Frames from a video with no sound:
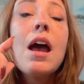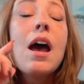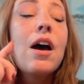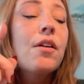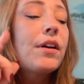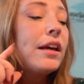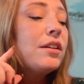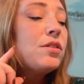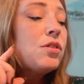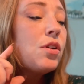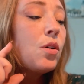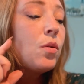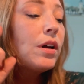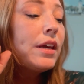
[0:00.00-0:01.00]
Okay,
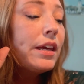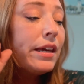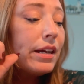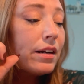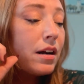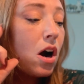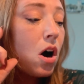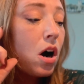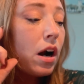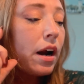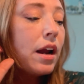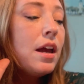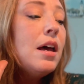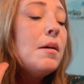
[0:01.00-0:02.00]
so here
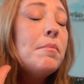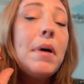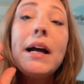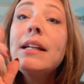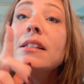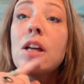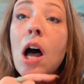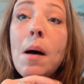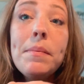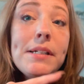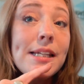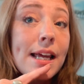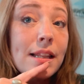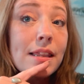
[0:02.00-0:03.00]
are my top
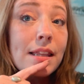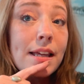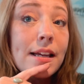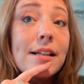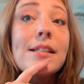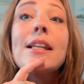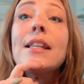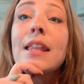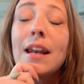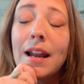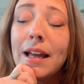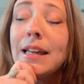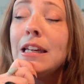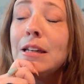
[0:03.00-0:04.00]
10 things that
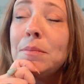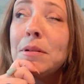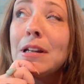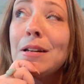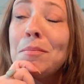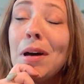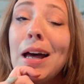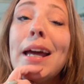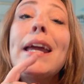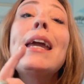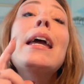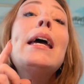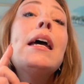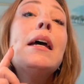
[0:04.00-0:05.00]
I keep in
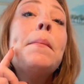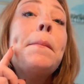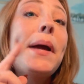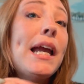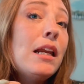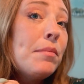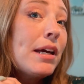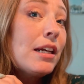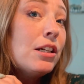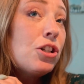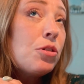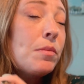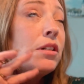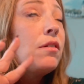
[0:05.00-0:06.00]
my pain
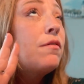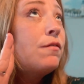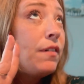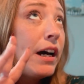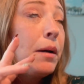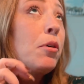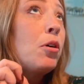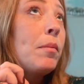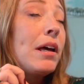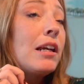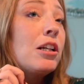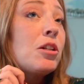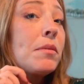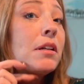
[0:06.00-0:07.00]
management, fibro
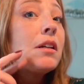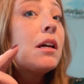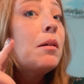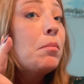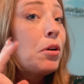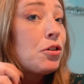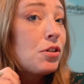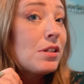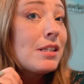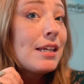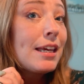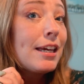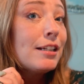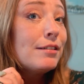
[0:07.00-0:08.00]
management emergency
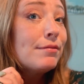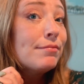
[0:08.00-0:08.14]
kit.